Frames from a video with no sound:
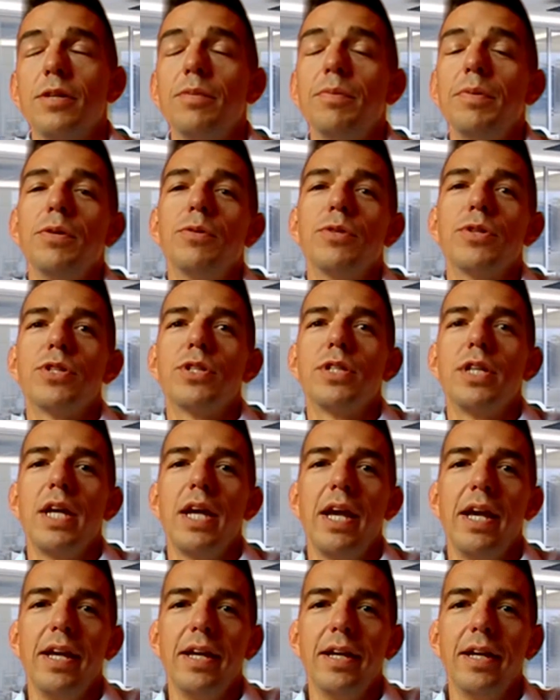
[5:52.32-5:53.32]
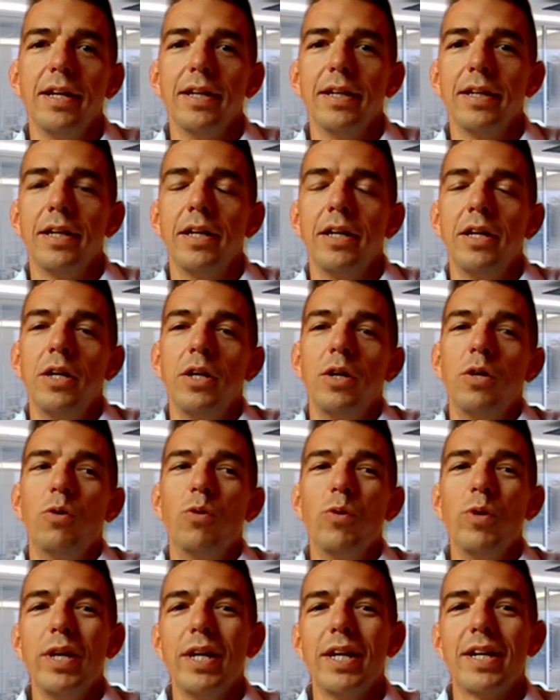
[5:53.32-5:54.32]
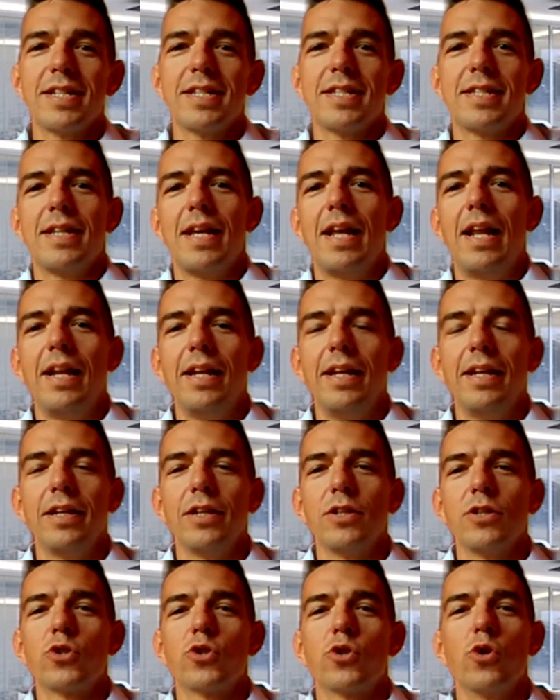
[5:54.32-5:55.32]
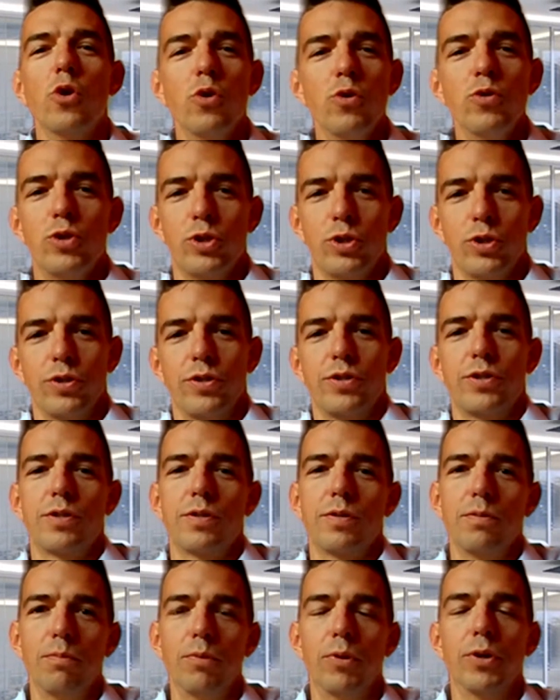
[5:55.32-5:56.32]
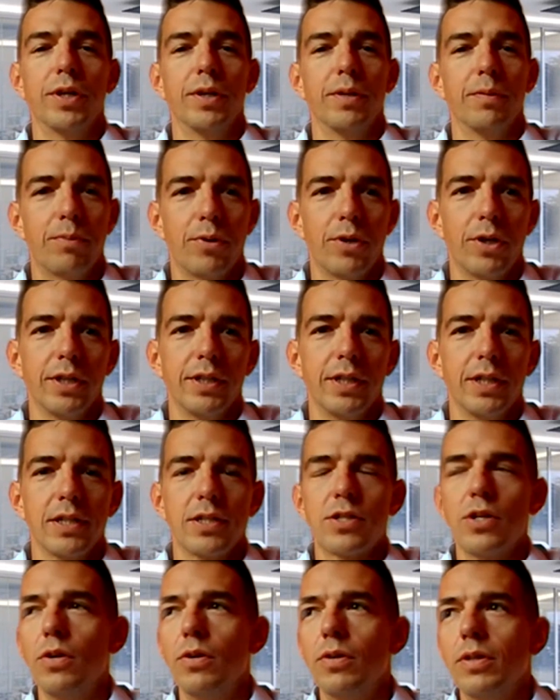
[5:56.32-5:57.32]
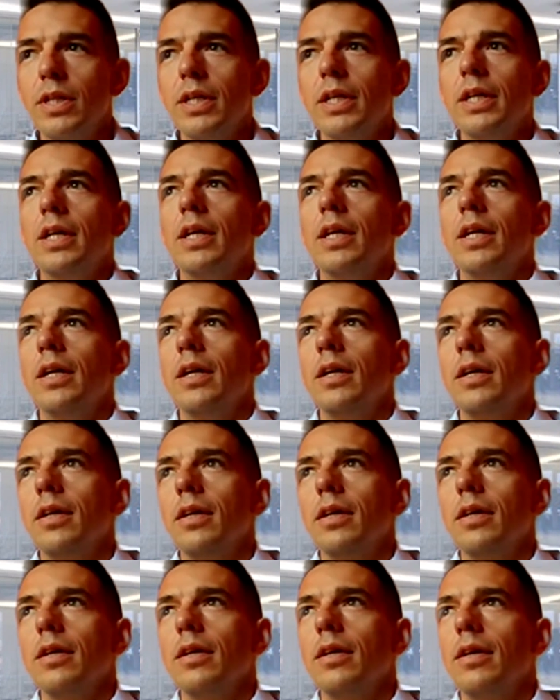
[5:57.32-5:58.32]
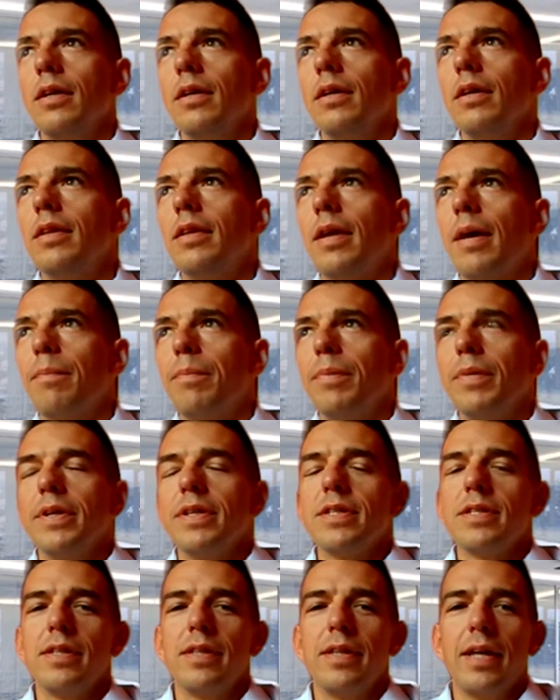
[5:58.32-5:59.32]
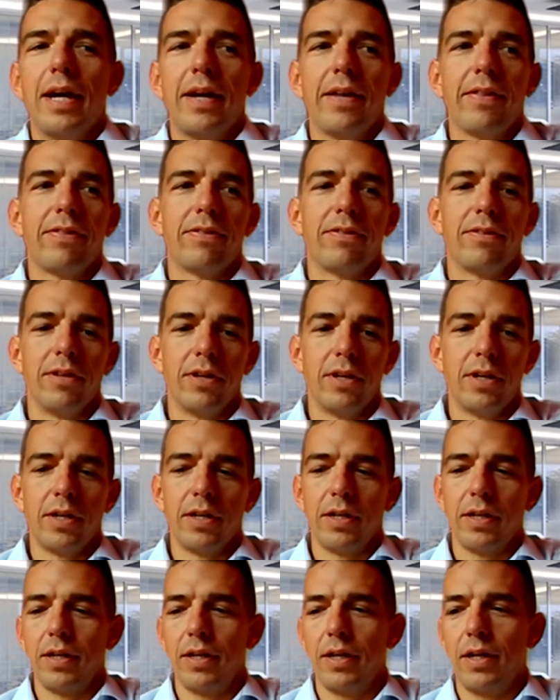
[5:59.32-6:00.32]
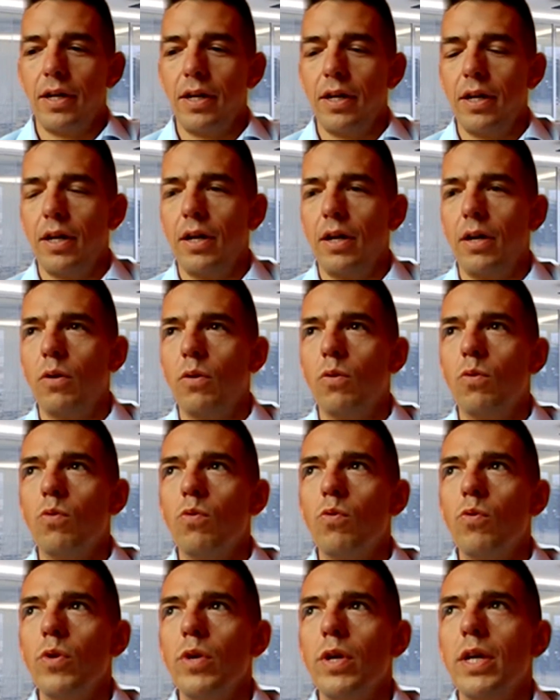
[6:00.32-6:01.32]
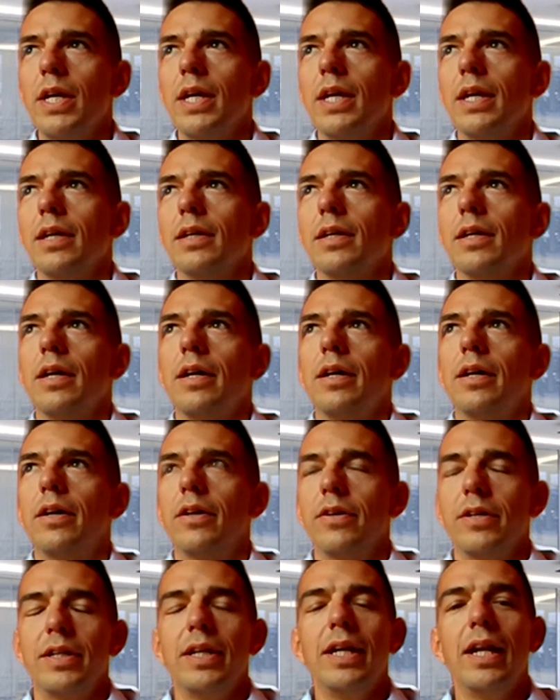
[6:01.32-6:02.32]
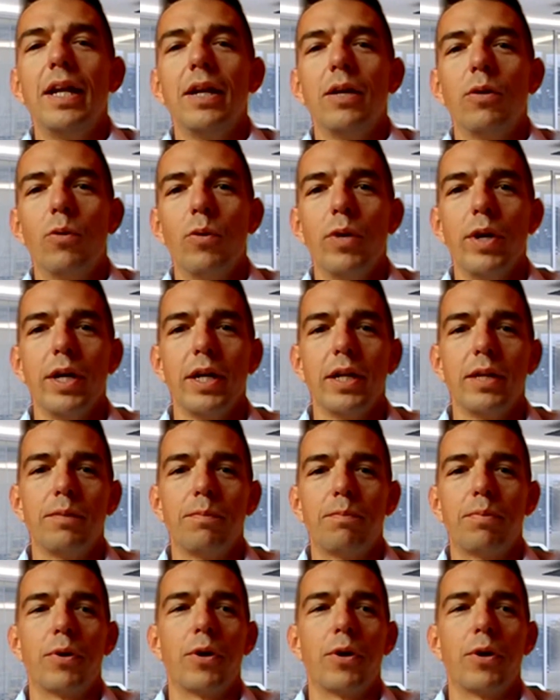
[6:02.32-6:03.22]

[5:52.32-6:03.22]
Tommy was saying, we are selling solutions more than products. So it happens that we are dealing with